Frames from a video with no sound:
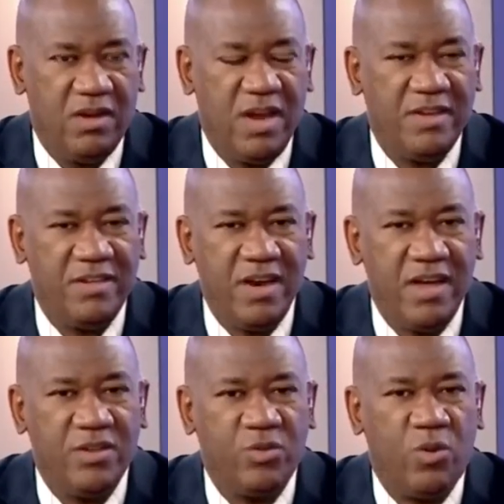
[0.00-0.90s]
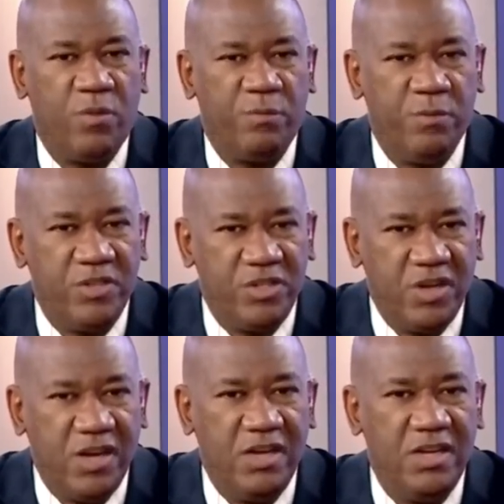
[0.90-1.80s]
Nigeria is
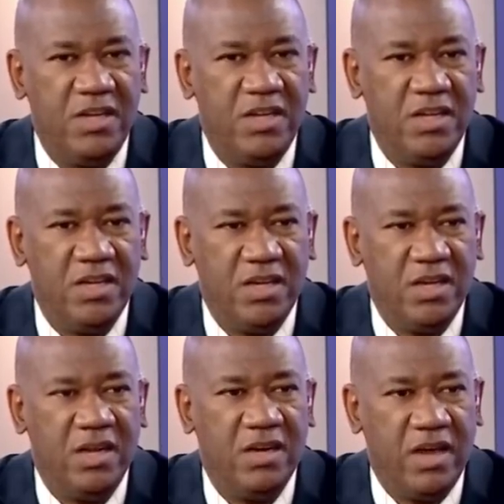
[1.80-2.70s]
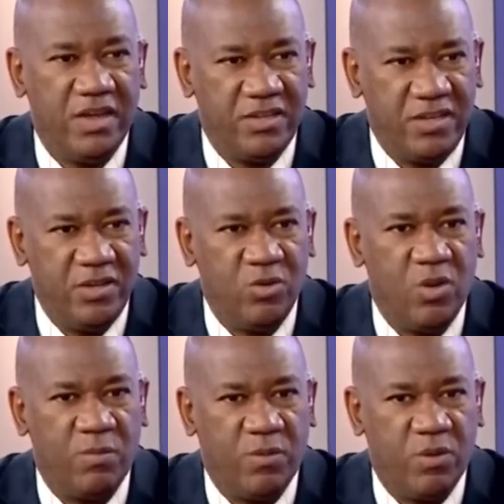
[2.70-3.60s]
officially in a state
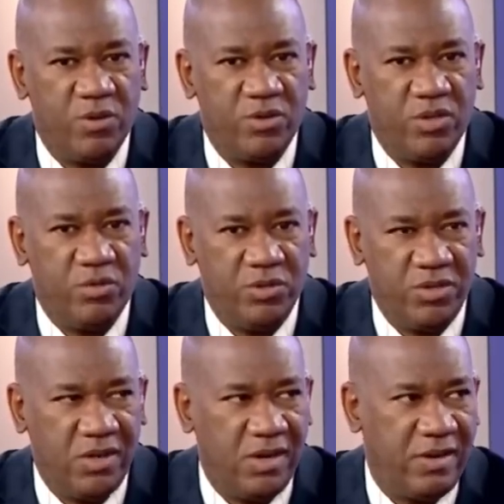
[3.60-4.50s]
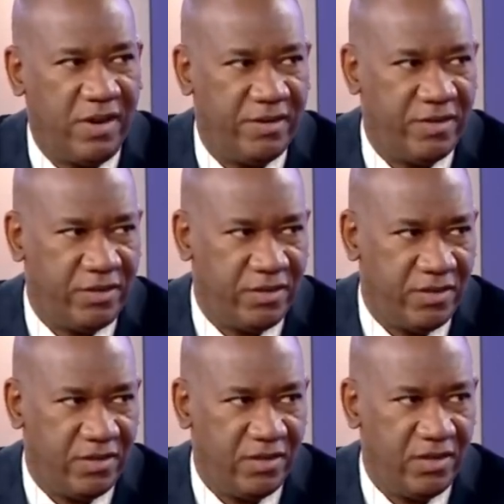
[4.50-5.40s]
of constitutional
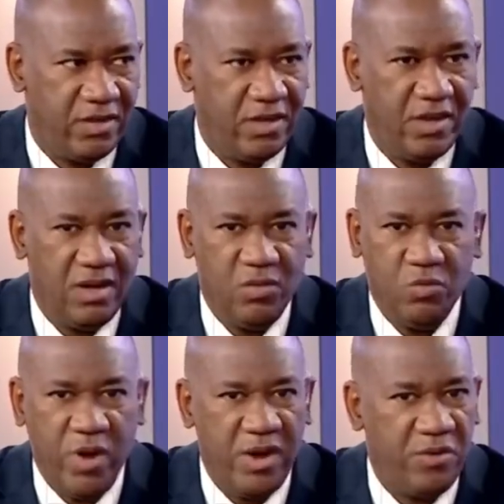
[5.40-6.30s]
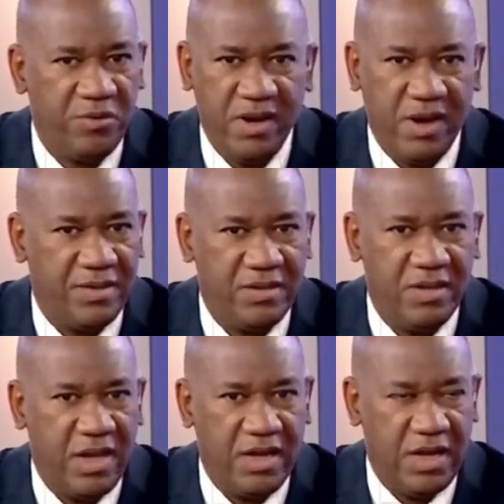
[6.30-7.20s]
crisis. We're not
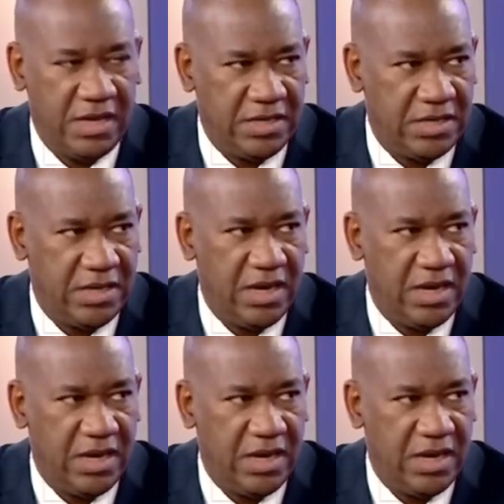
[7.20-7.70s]
realizing that yet.